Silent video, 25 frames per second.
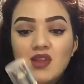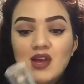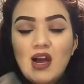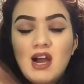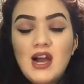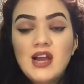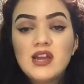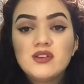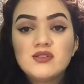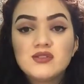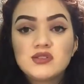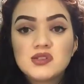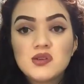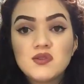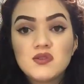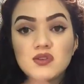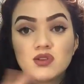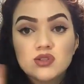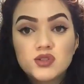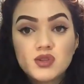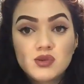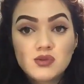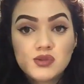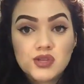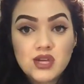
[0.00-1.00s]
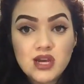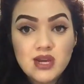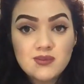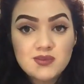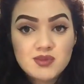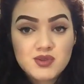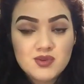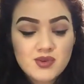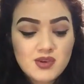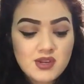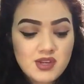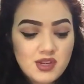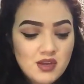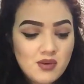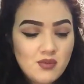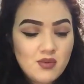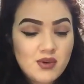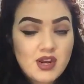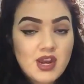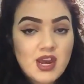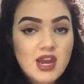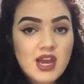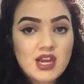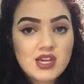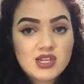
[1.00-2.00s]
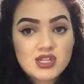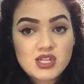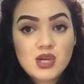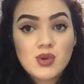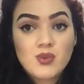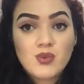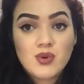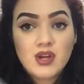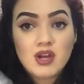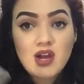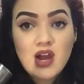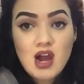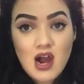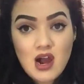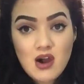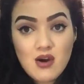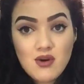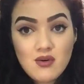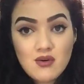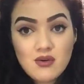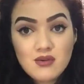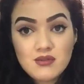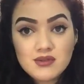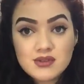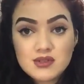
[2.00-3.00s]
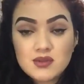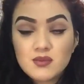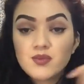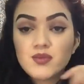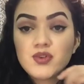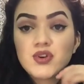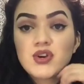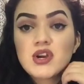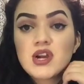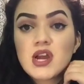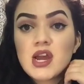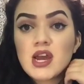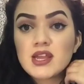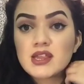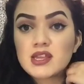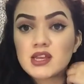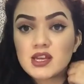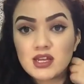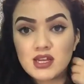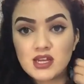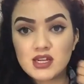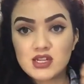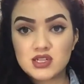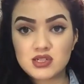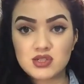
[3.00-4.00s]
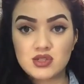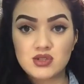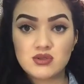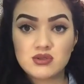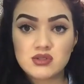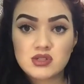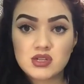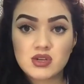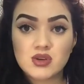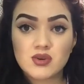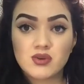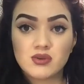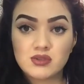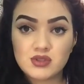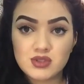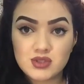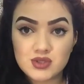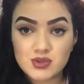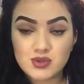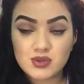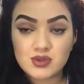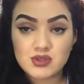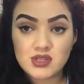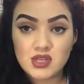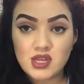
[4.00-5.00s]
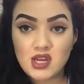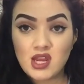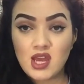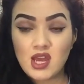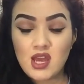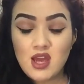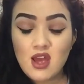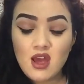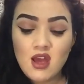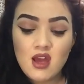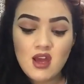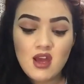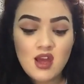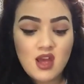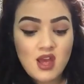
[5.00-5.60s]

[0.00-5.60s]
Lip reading: I used it 2 times already when I actually went out somewhere, and then I just used it going to school today.